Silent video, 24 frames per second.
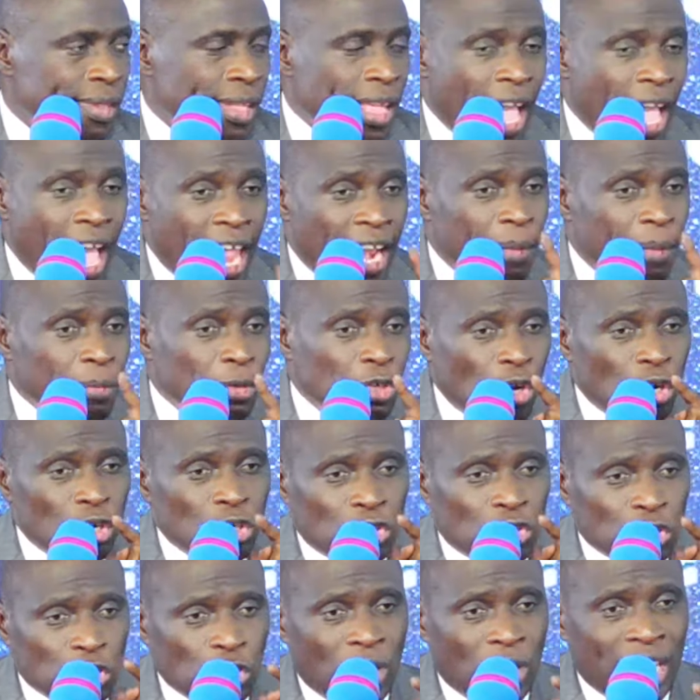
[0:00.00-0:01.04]
And I'm talking
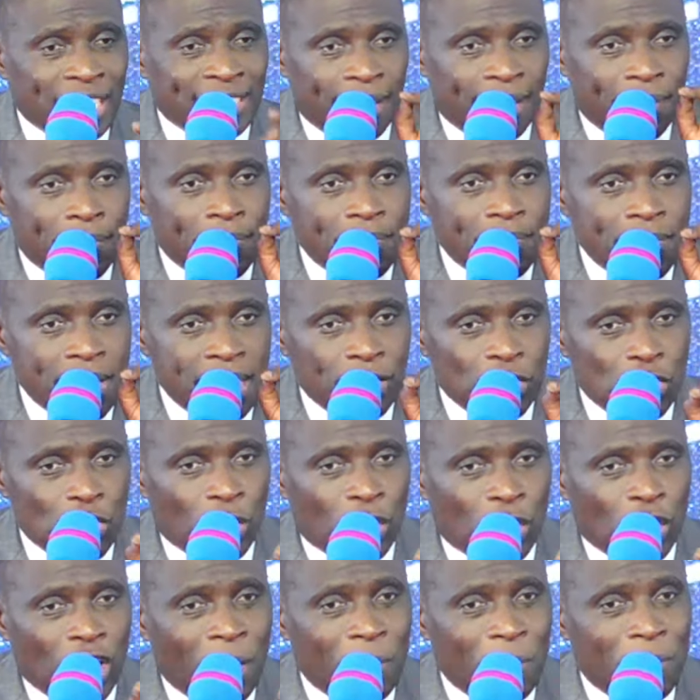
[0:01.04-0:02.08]
to you as a min, you're
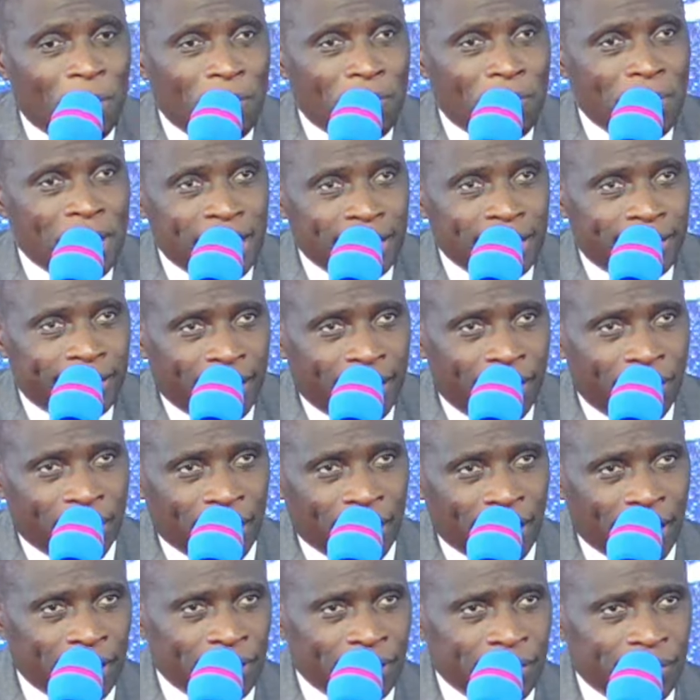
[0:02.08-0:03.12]
gonna be
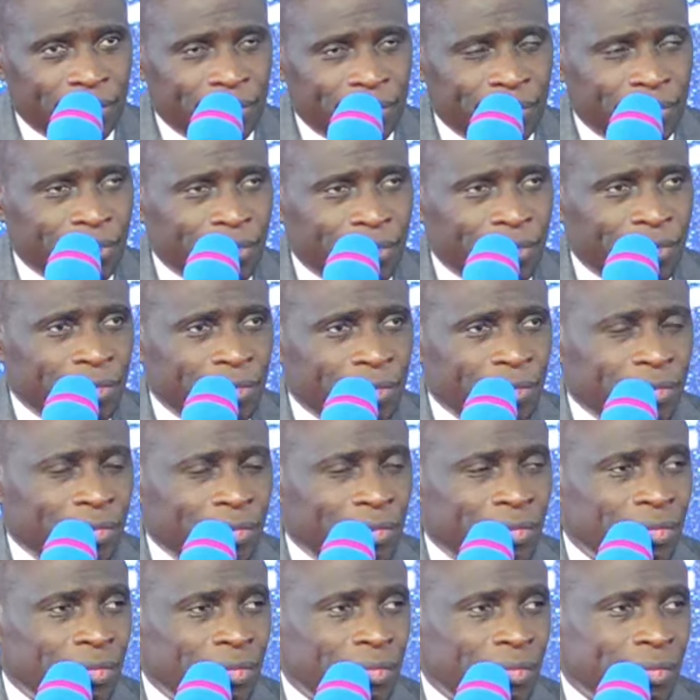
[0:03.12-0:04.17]
ministering. I'm
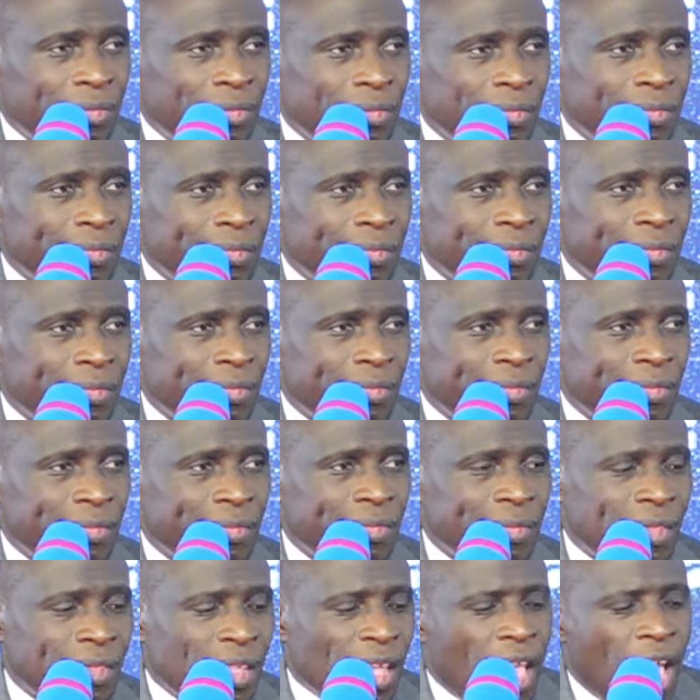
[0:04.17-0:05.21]
not talking
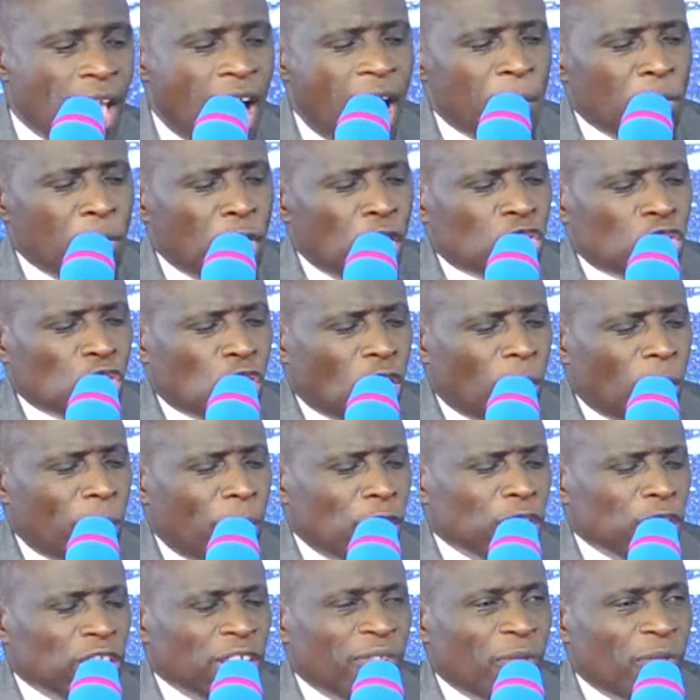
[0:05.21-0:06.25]

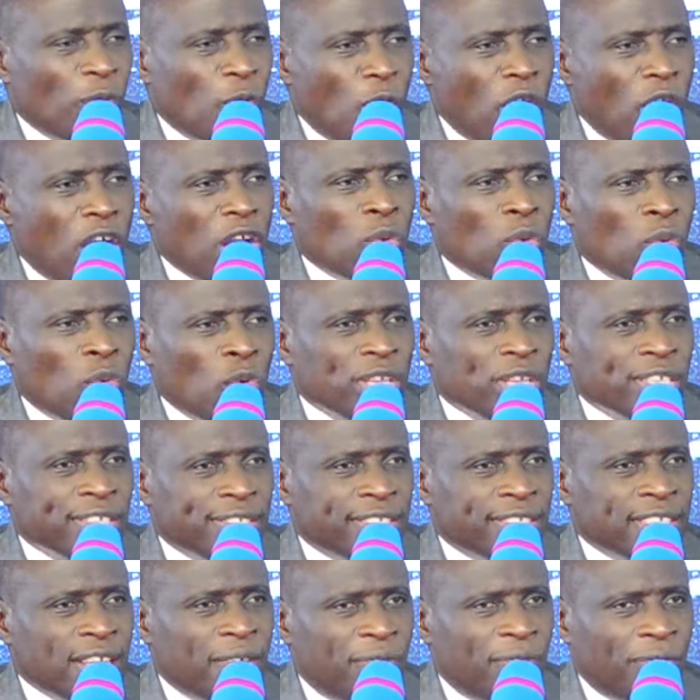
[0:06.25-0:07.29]
about the one who is
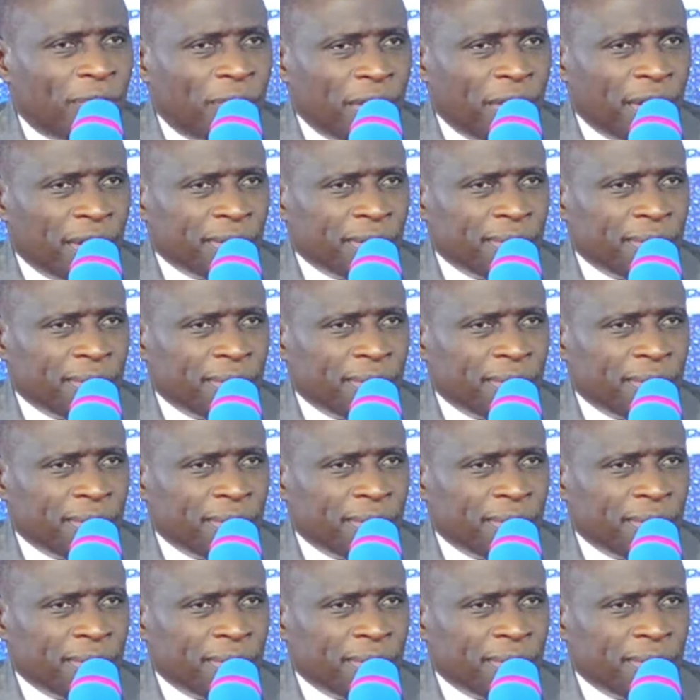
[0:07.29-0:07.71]
suffering.